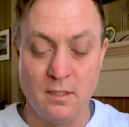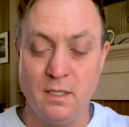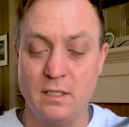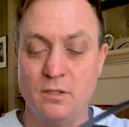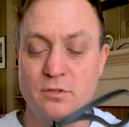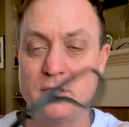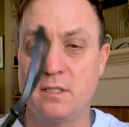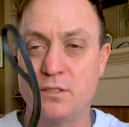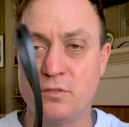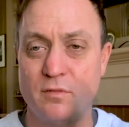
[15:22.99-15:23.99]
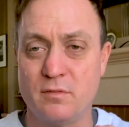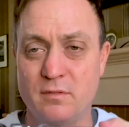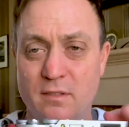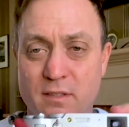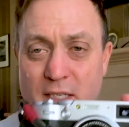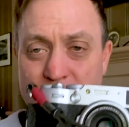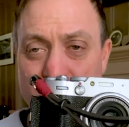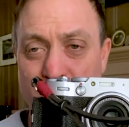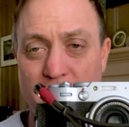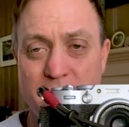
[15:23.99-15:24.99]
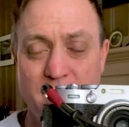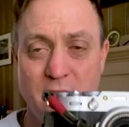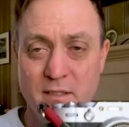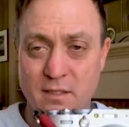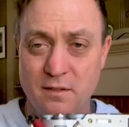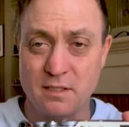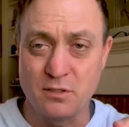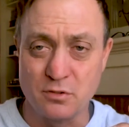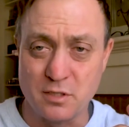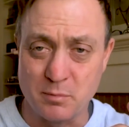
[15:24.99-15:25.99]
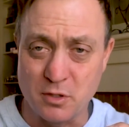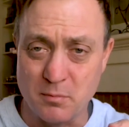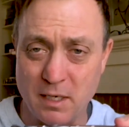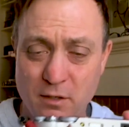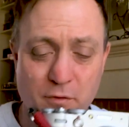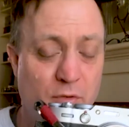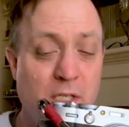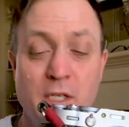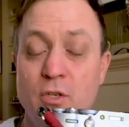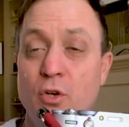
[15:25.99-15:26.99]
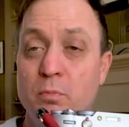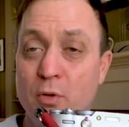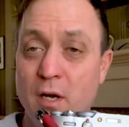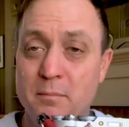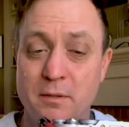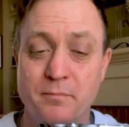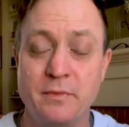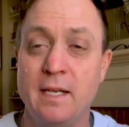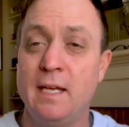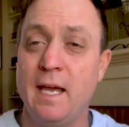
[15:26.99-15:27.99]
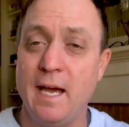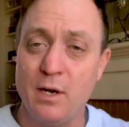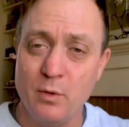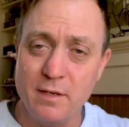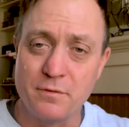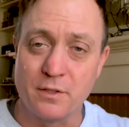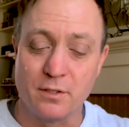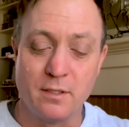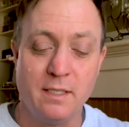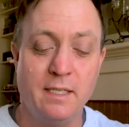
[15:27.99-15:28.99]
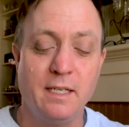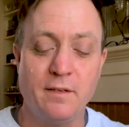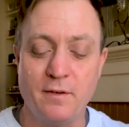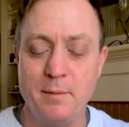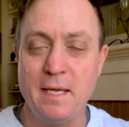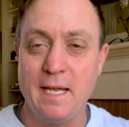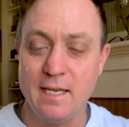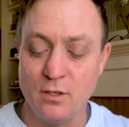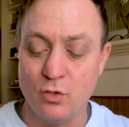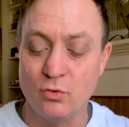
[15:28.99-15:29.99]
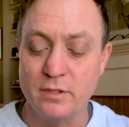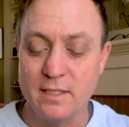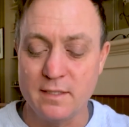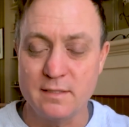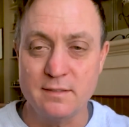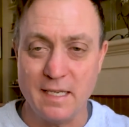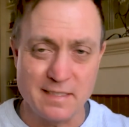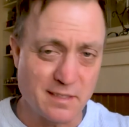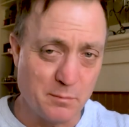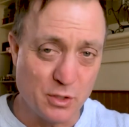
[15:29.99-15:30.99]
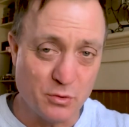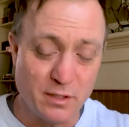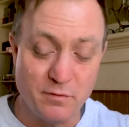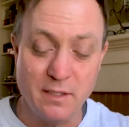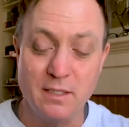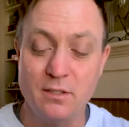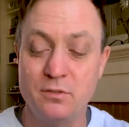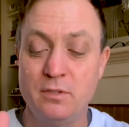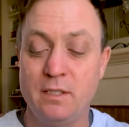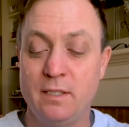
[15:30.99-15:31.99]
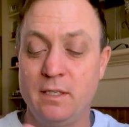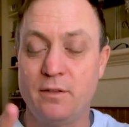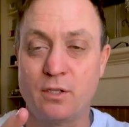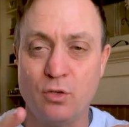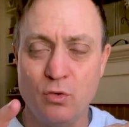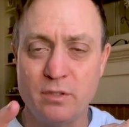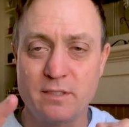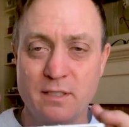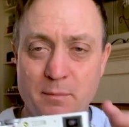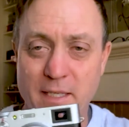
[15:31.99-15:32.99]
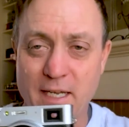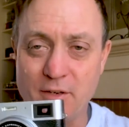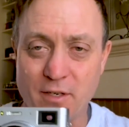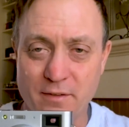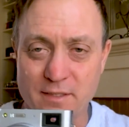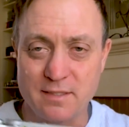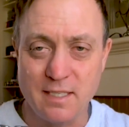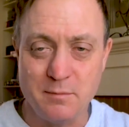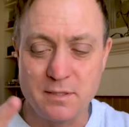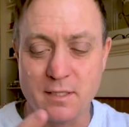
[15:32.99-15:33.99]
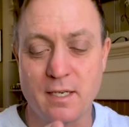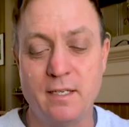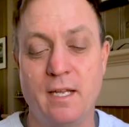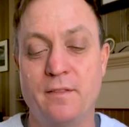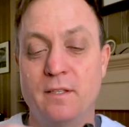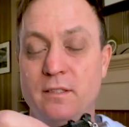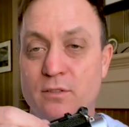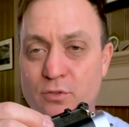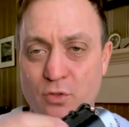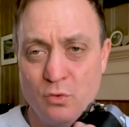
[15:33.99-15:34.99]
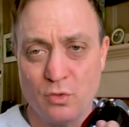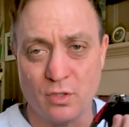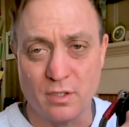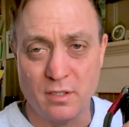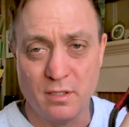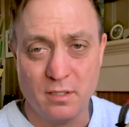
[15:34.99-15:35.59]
and goes in there nice and fancy. This goes up to the microphone, no problem. However, if I'm hand holding this as I'm doing video, the cord is coming out on the same side and the little door